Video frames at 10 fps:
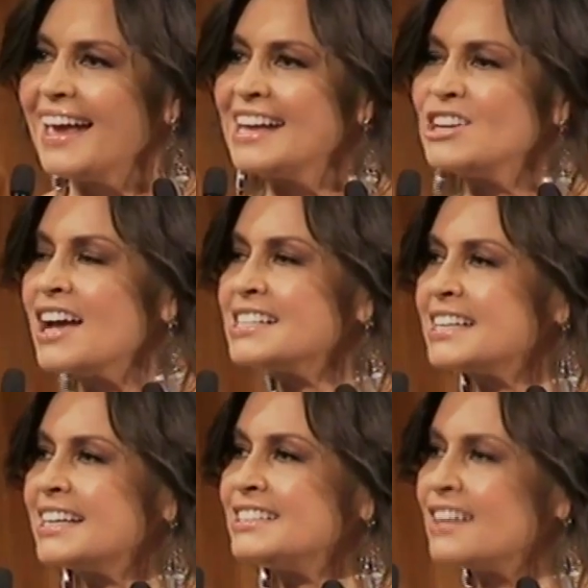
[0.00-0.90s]
In
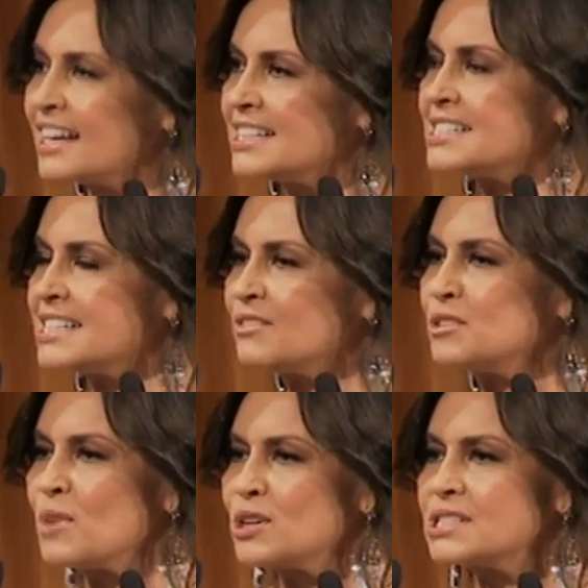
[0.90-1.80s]

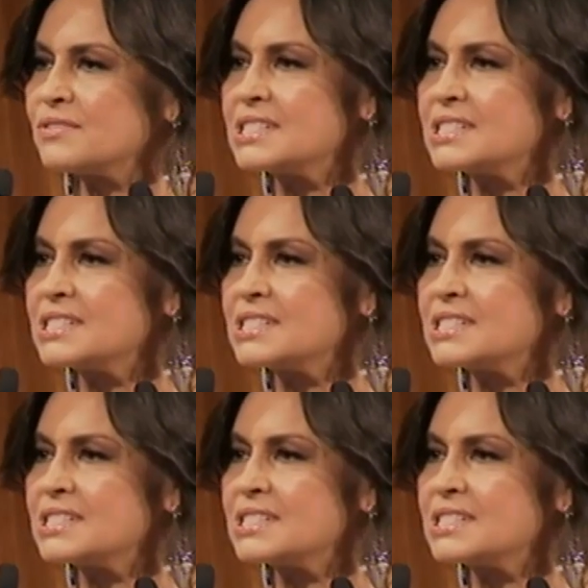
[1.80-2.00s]
1997, most of